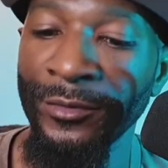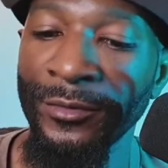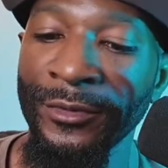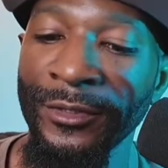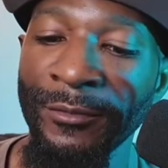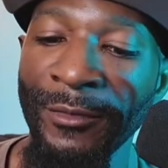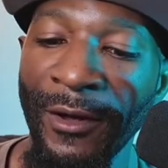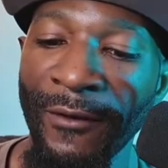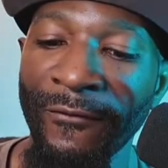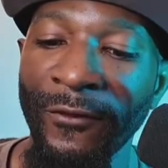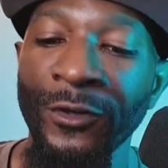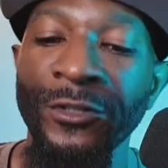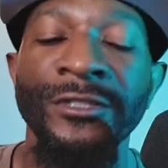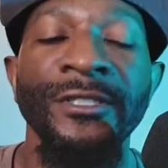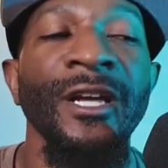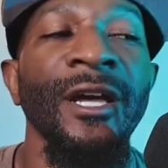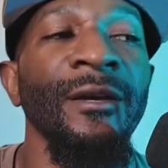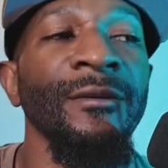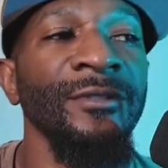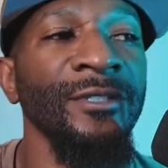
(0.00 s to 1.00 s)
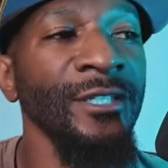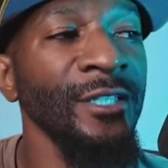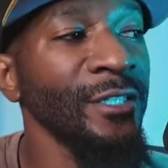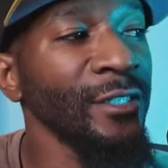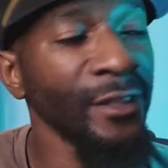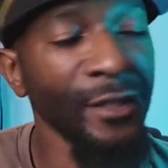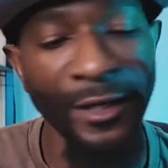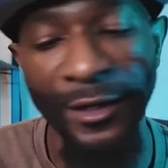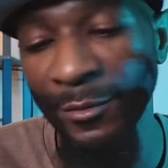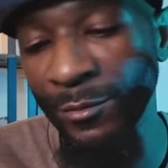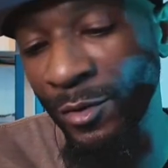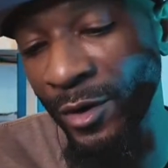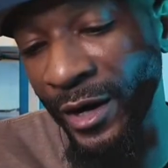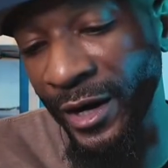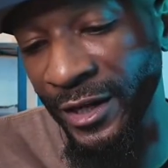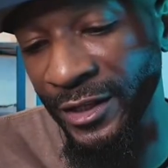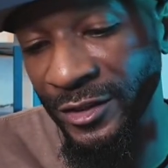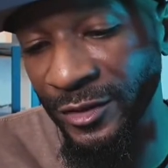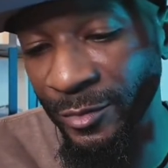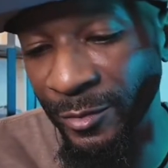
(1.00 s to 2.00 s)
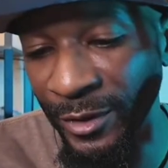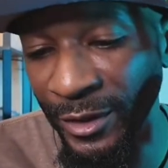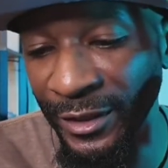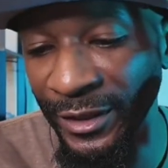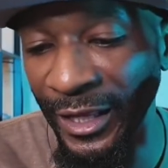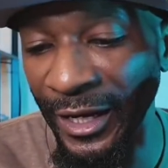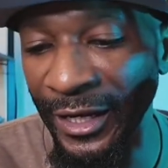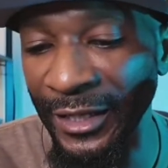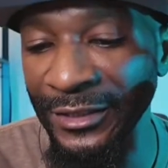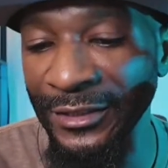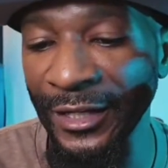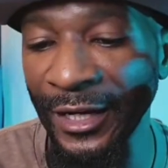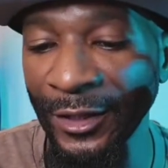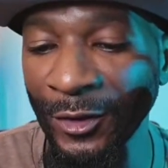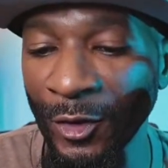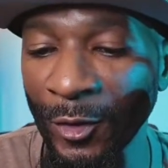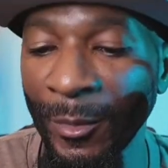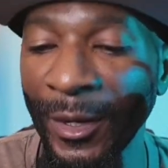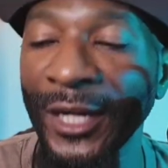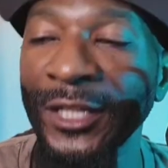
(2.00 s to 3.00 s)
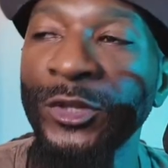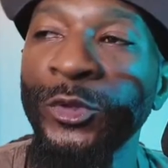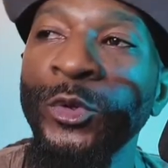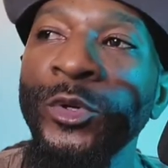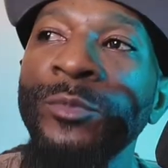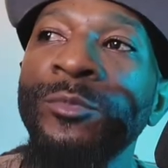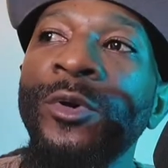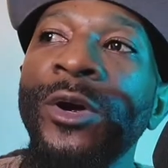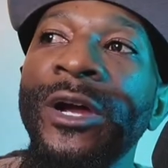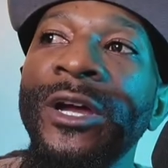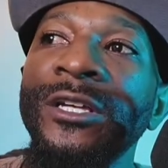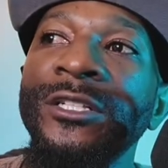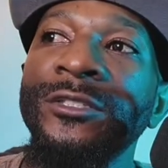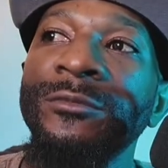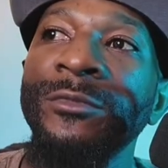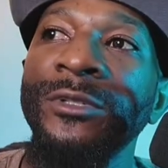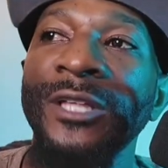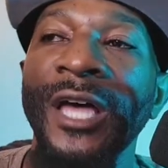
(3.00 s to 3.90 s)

It's my first time seeing you here. Brian Smith. Like I said, I know about three Brian Smith.